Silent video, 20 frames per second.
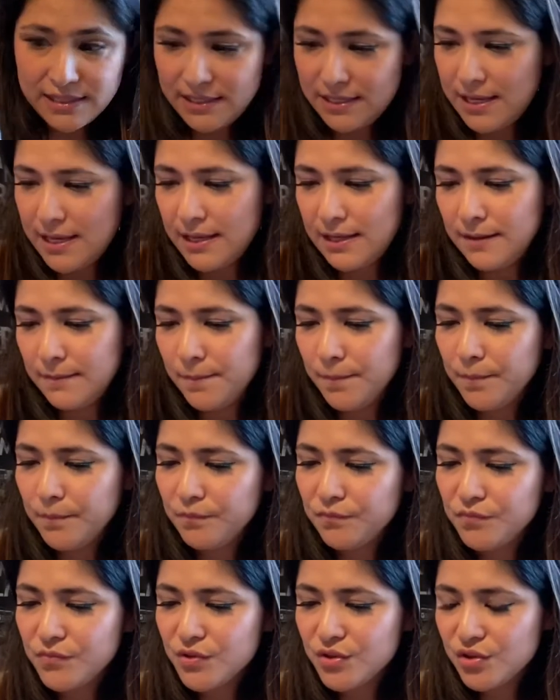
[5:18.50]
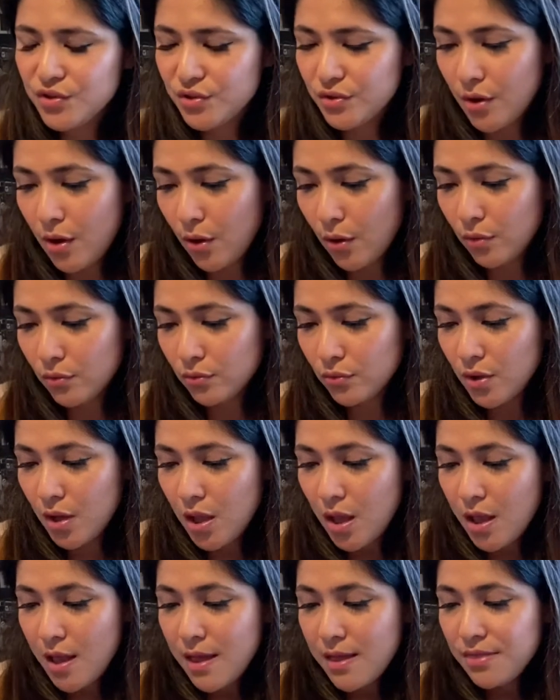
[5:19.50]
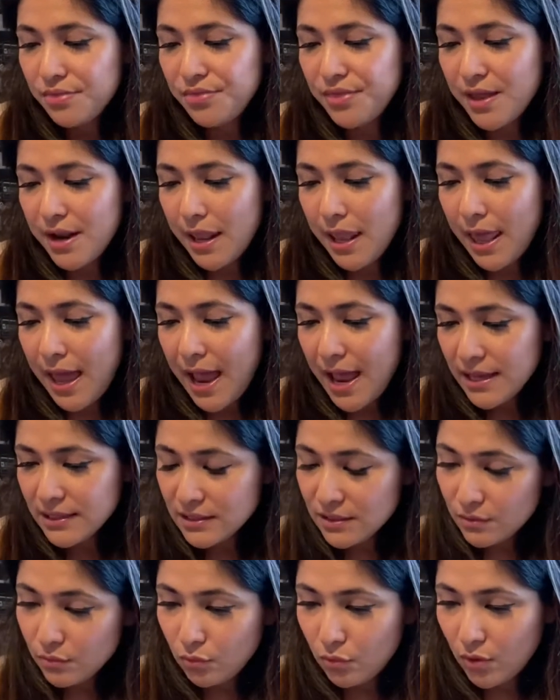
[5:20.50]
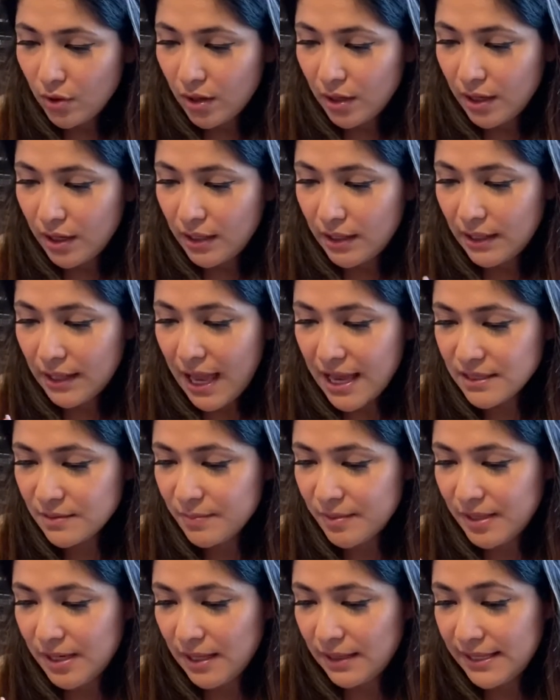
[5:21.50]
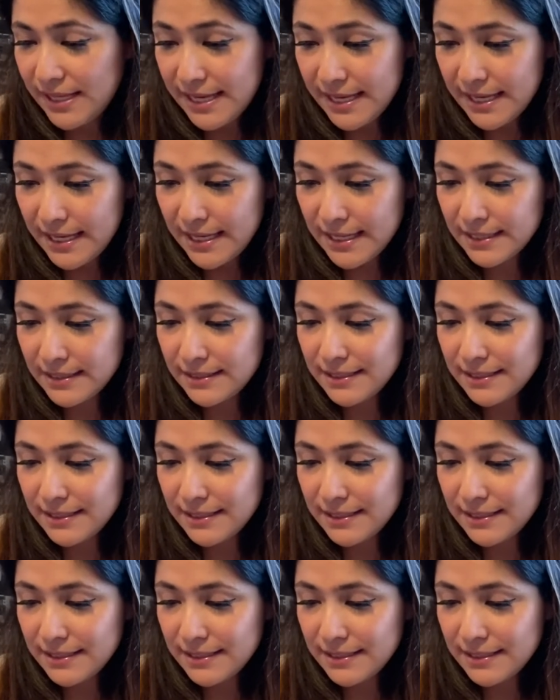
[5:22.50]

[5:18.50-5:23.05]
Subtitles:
it. So the last one, last but not least,